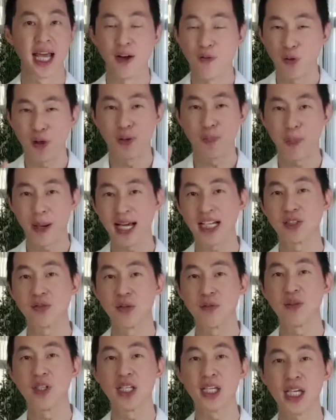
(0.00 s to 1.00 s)
And for the past
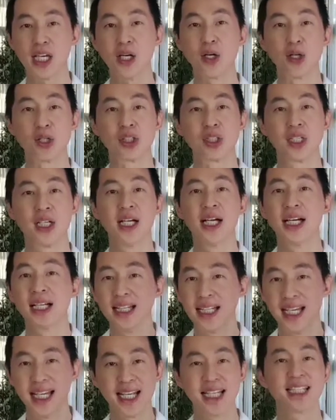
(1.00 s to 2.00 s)
50 years,
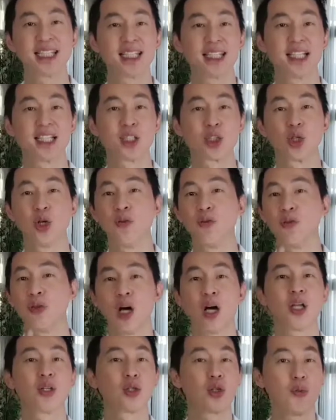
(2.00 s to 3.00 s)
the incidence of
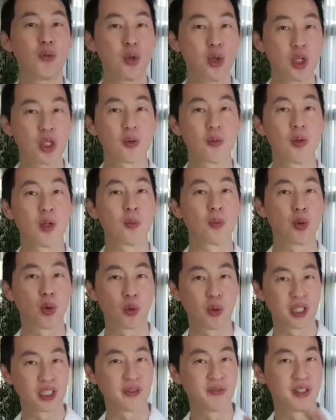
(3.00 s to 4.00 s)
non-communicable
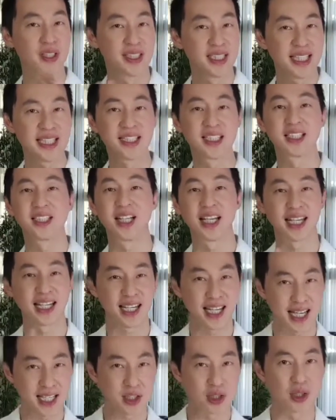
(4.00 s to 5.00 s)
progressive diseases like
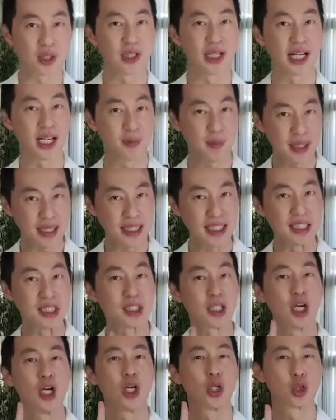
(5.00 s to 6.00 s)
cancer,
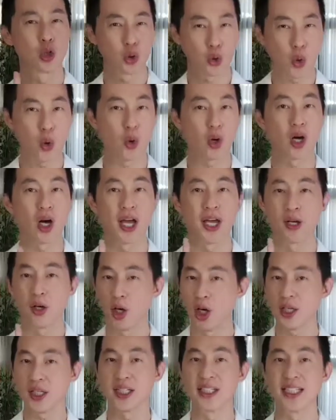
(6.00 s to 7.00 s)
diabetes, stroke, and
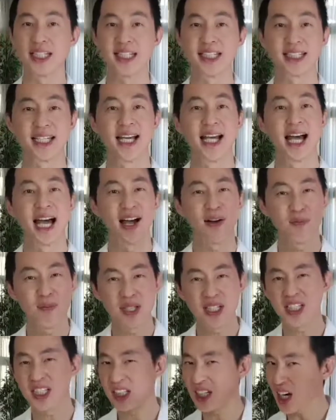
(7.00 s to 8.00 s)
heart disease have
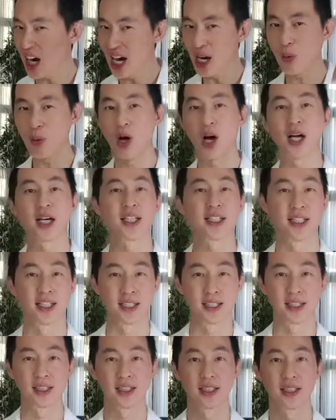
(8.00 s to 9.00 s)
been
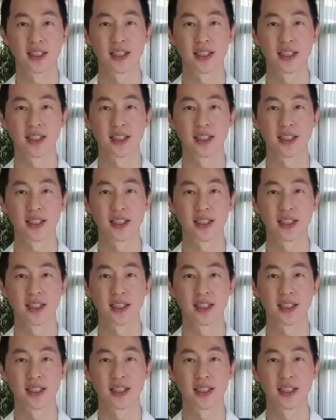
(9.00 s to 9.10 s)
skyrocketing.